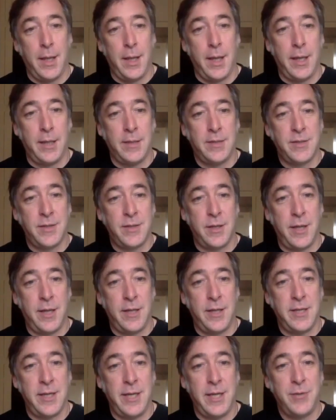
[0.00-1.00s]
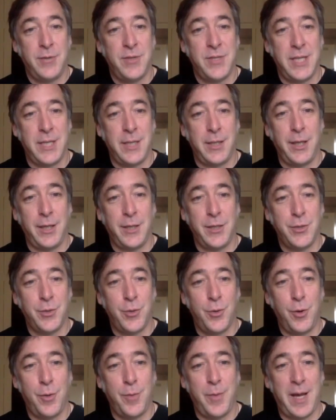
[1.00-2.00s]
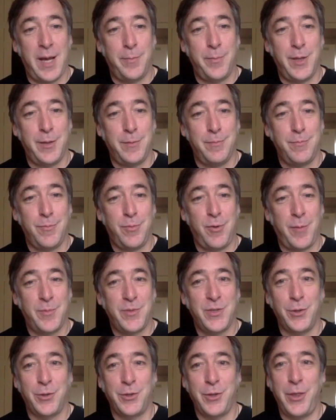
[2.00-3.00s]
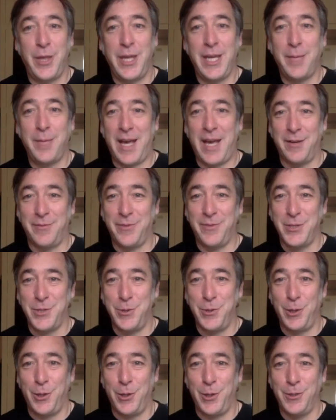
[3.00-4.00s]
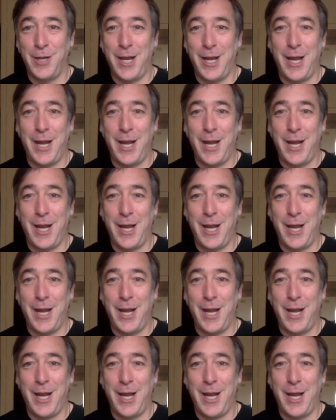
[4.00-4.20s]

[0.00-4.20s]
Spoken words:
It's an interesting thing to talk about, but perhaps not to think about for too long.